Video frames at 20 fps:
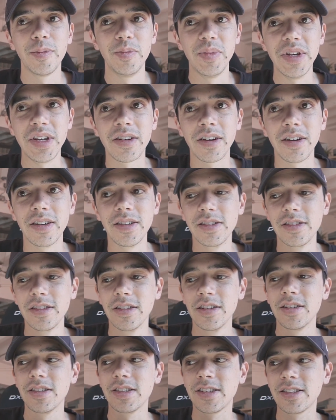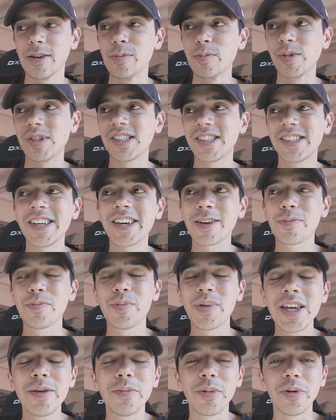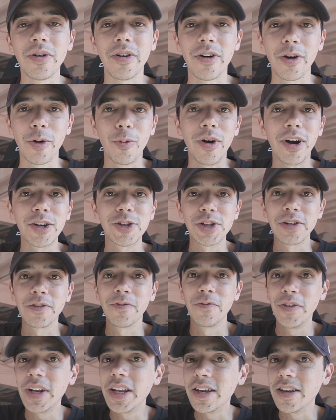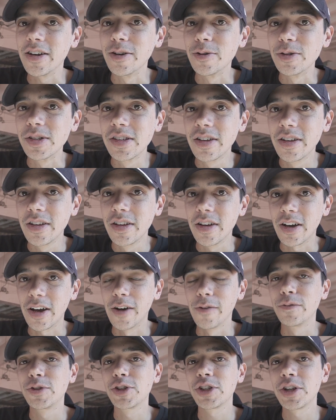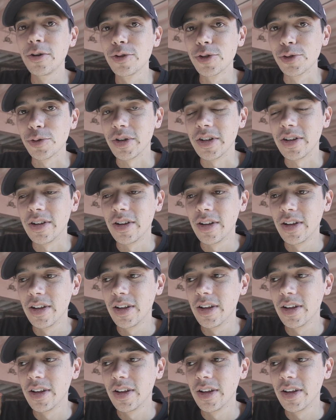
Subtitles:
because some sick people are watching videos of children.